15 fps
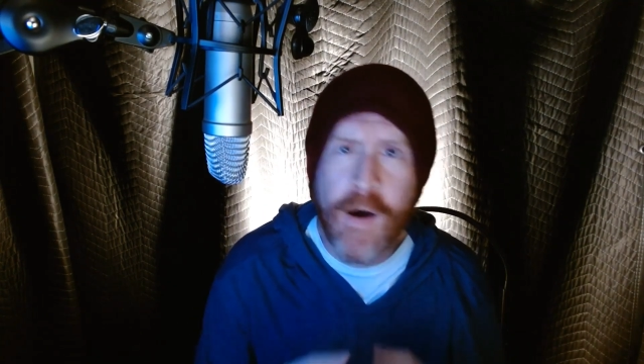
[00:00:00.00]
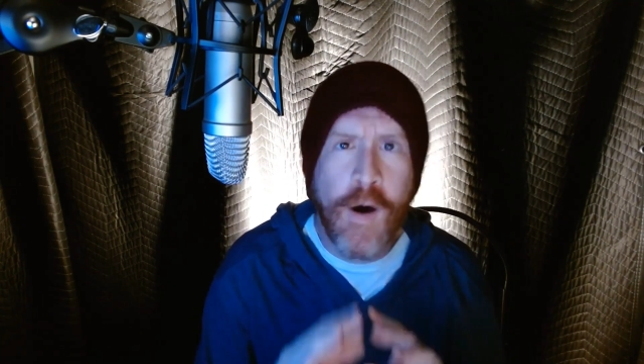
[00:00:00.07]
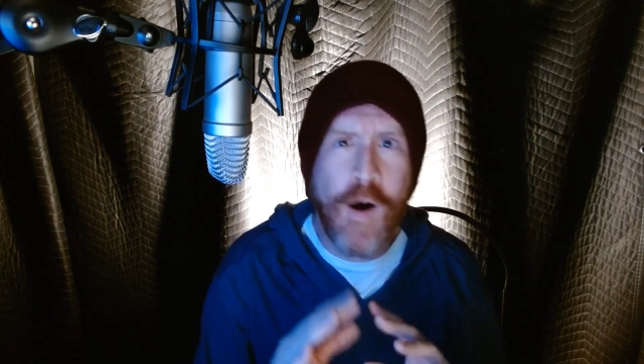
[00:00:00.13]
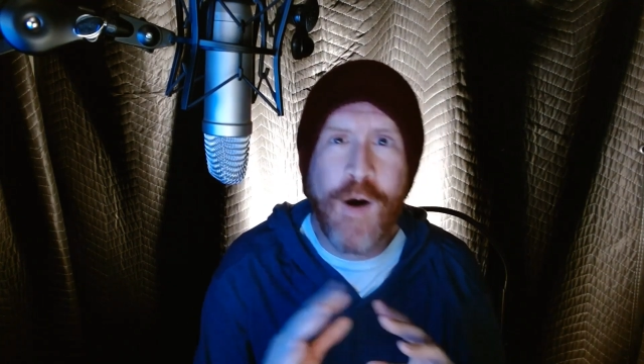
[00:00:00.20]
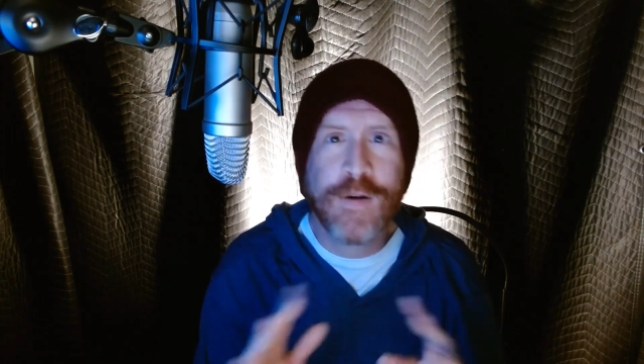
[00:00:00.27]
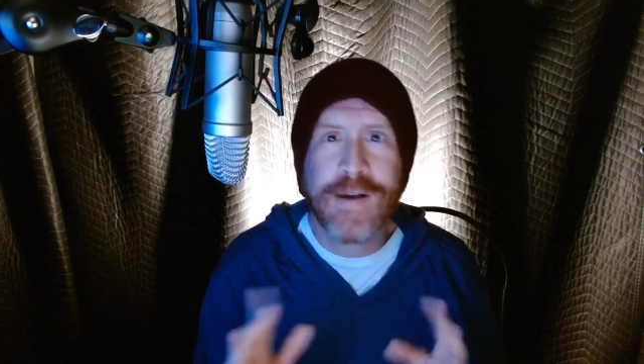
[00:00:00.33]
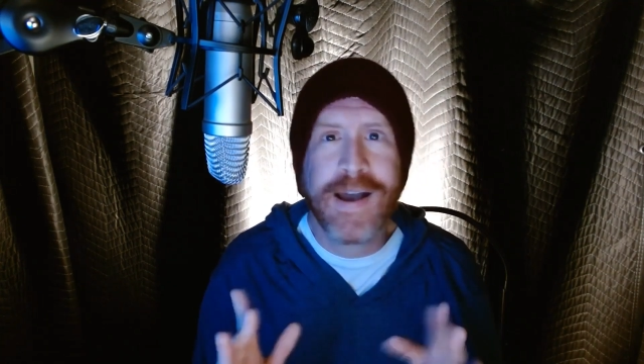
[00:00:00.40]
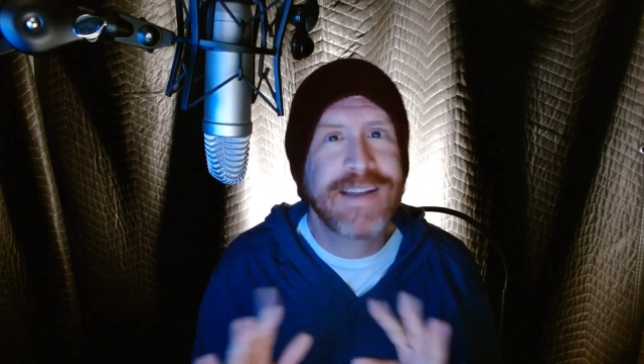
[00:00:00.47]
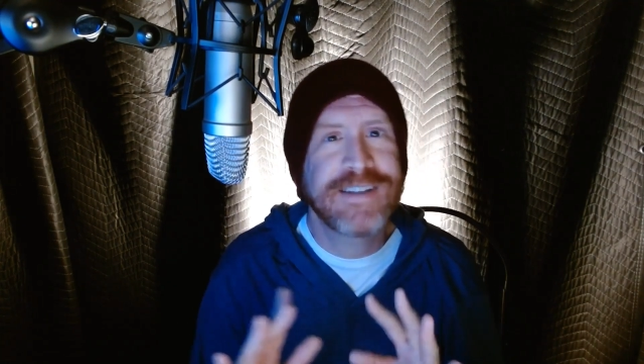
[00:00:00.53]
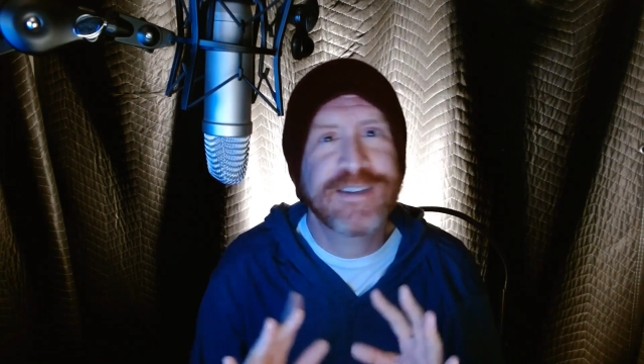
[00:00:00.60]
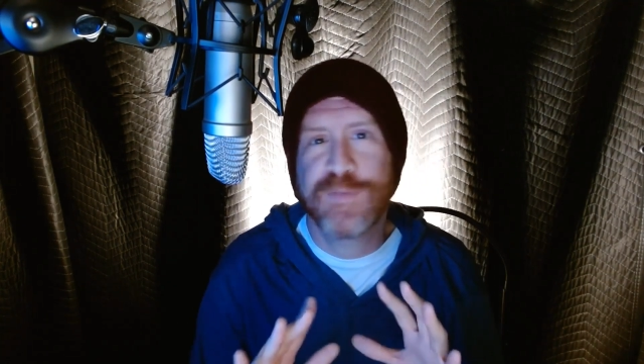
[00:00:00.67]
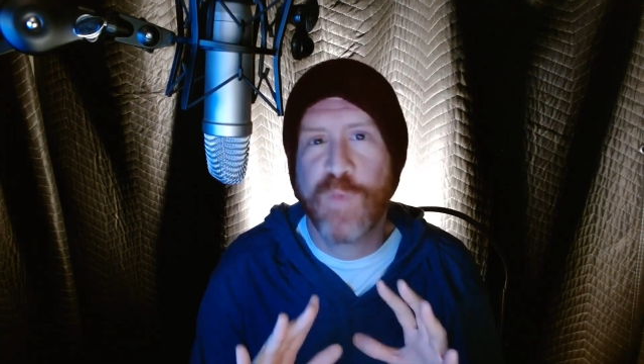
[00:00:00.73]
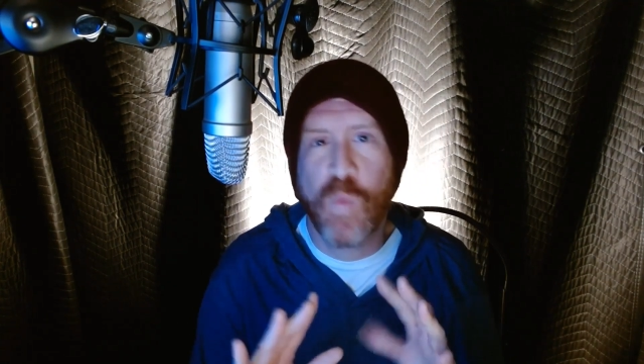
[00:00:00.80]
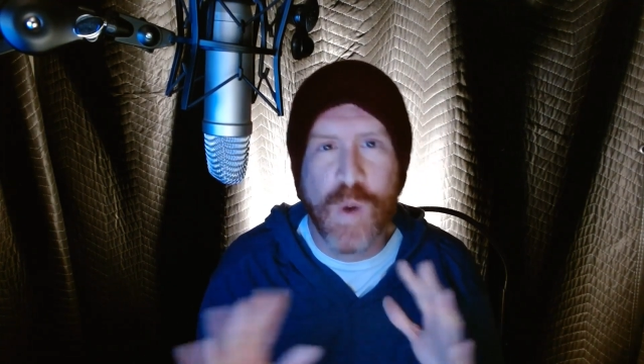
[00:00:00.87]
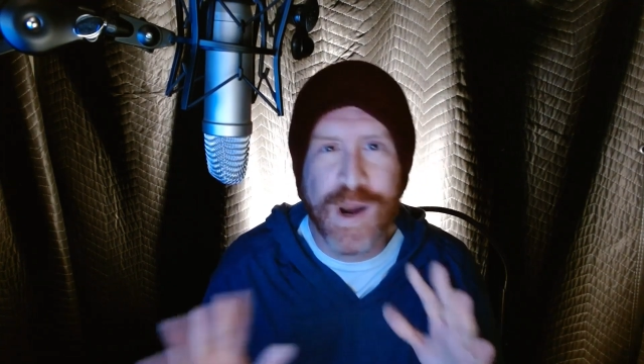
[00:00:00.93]
All kinds
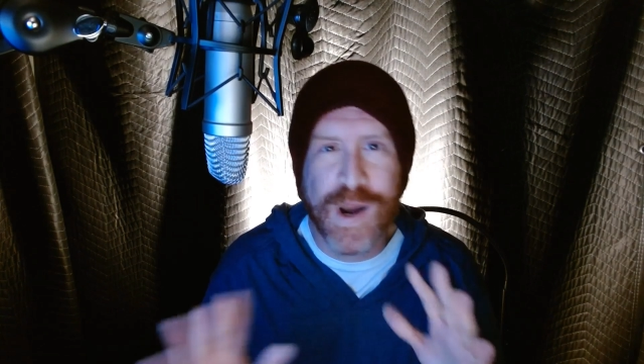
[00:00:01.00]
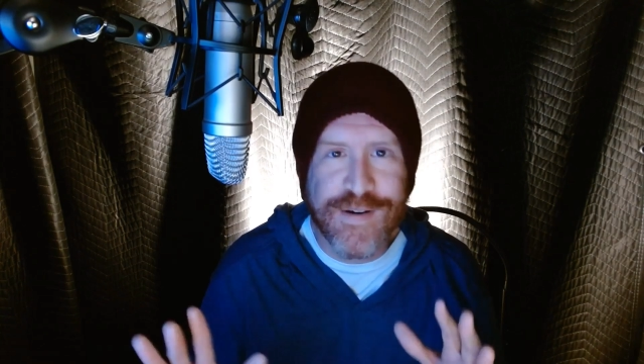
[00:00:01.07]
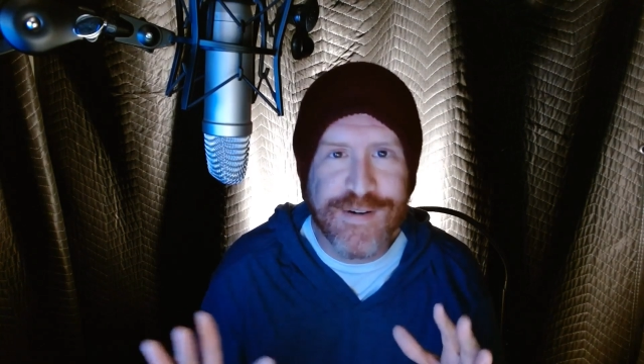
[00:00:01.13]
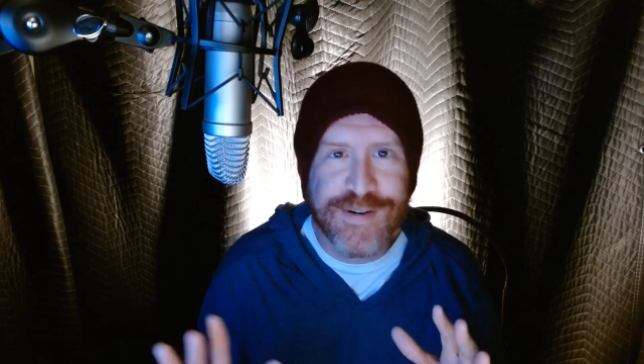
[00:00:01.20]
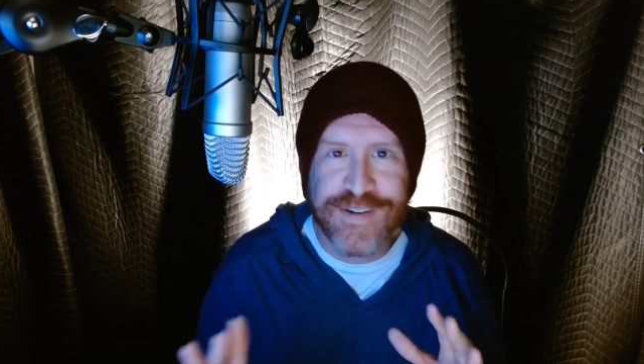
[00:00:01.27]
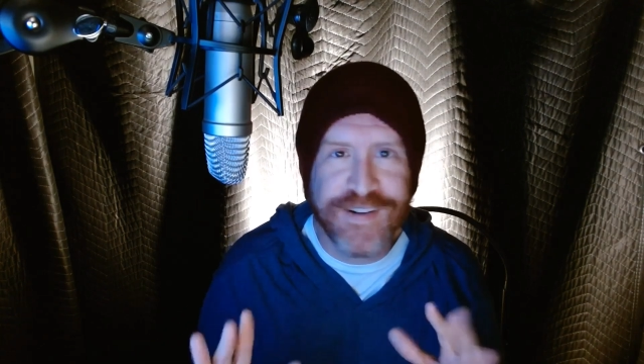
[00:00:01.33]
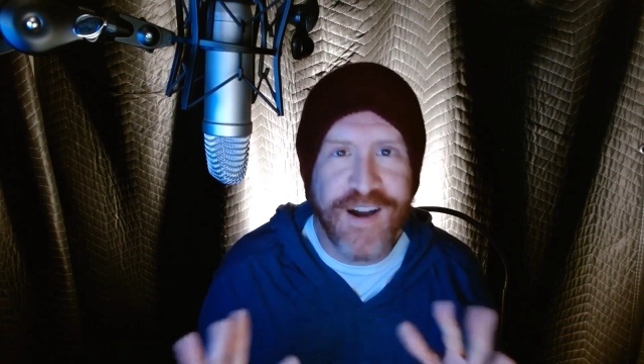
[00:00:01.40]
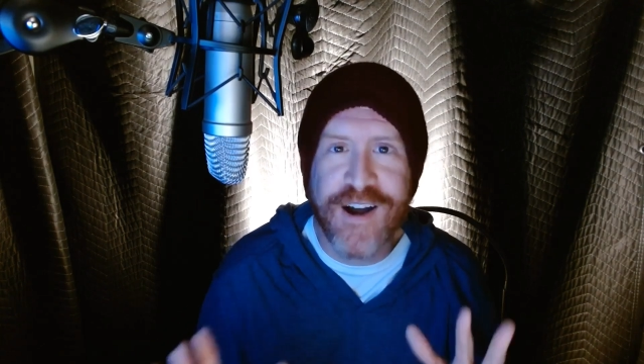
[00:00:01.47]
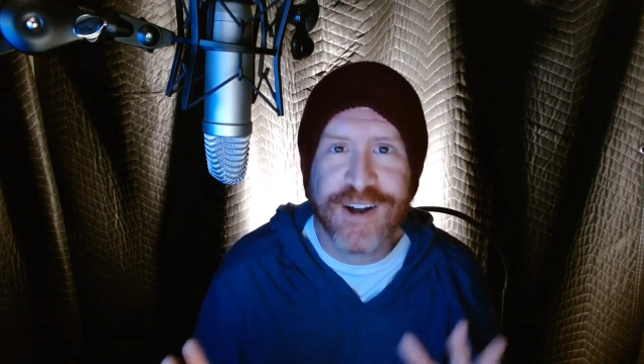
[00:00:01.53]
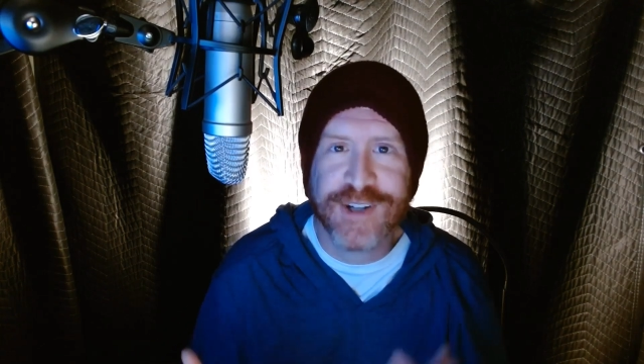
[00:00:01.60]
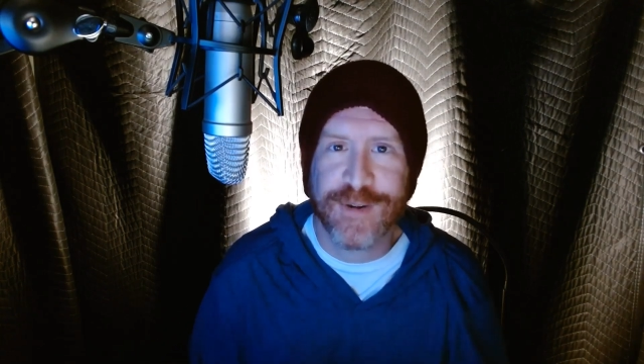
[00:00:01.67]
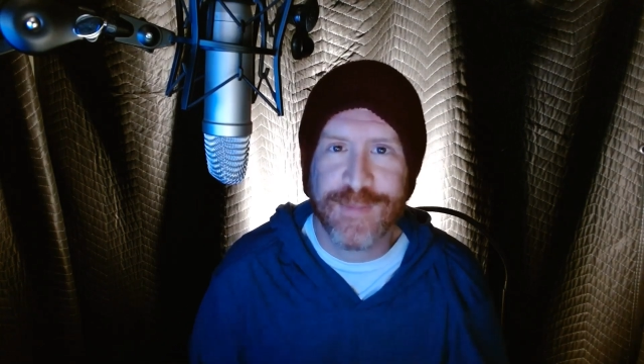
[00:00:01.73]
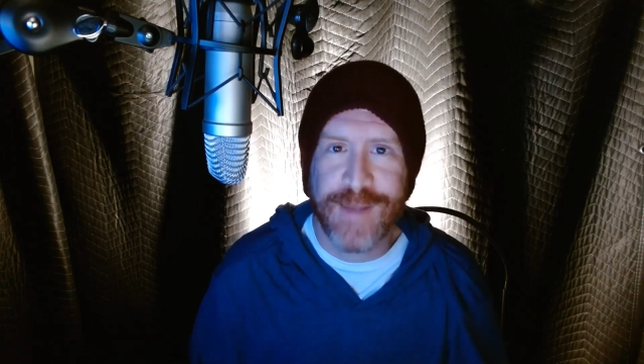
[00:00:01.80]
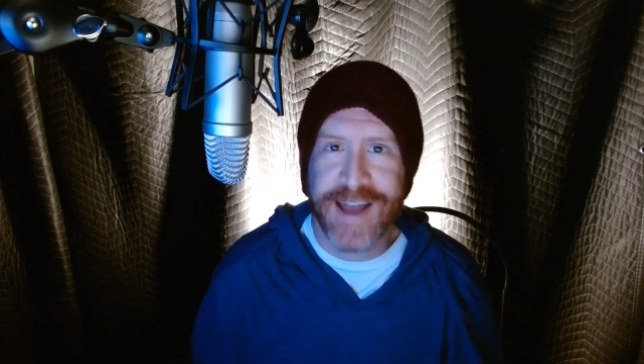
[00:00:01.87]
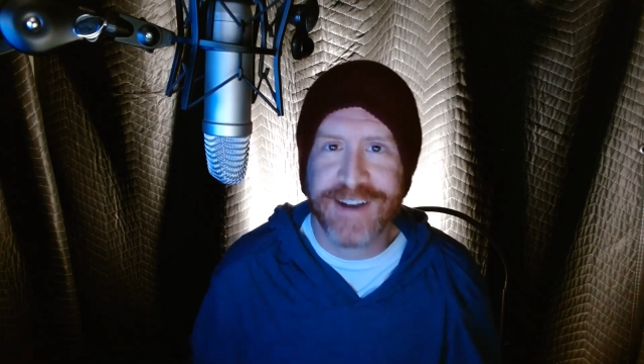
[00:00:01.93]
of weird,
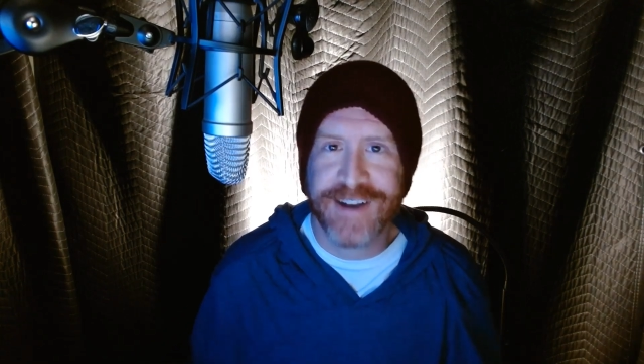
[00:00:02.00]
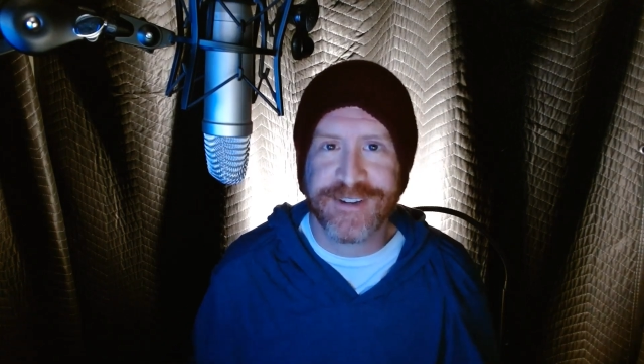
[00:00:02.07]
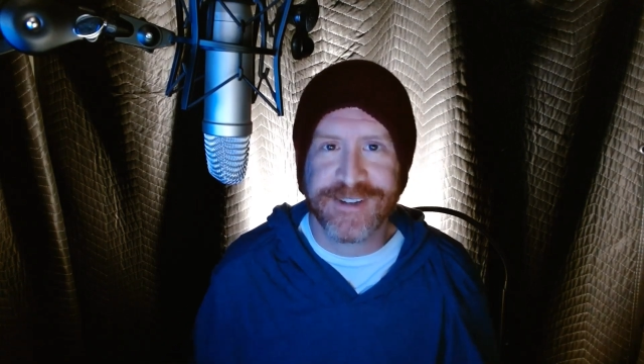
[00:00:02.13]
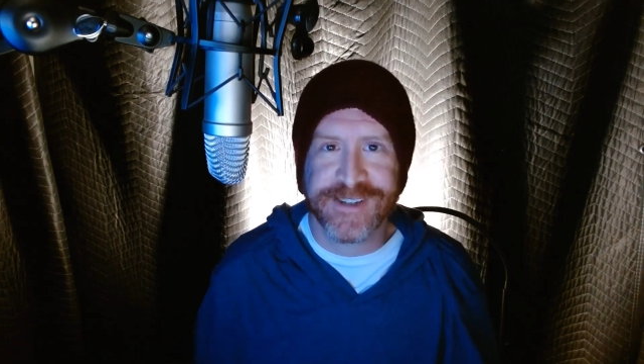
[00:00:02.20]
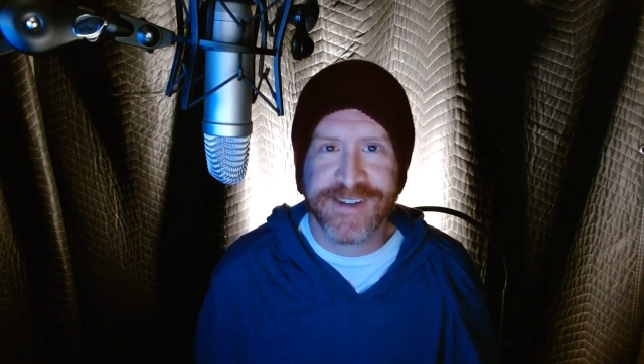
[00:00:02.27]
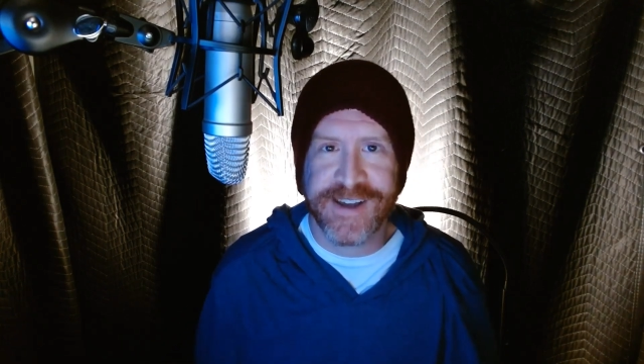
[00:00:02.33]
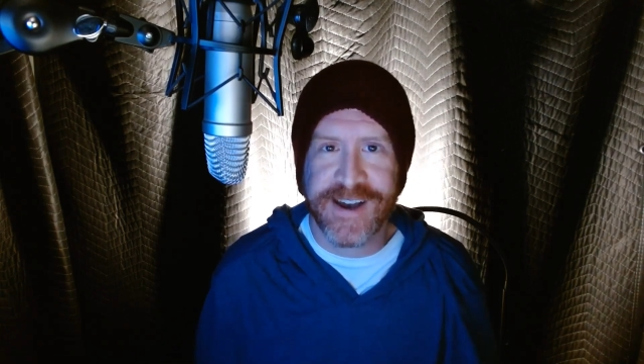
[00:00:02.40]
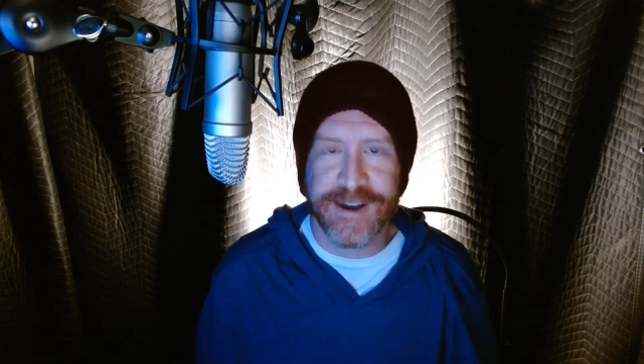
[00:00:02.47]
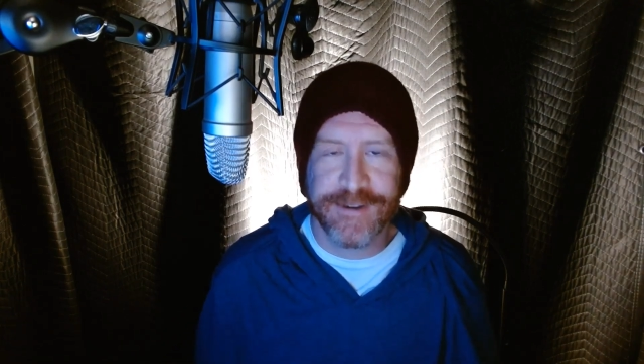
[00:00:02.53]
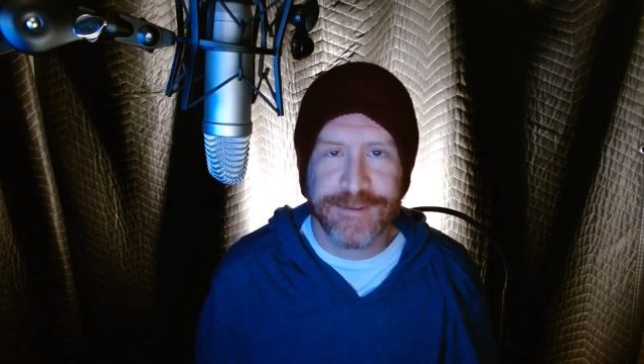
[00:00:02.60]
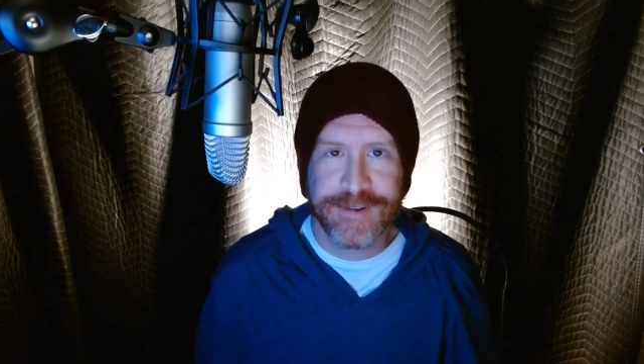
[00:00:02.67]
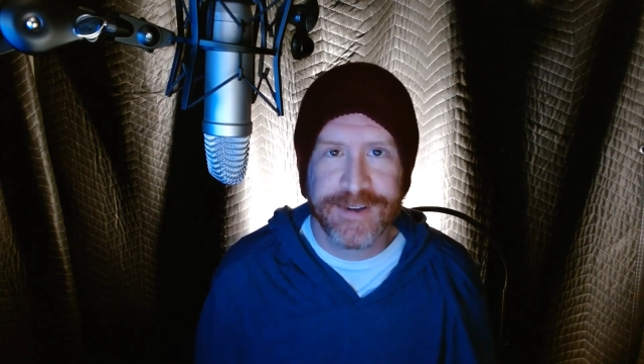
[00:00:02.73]
non-grammatical stuff.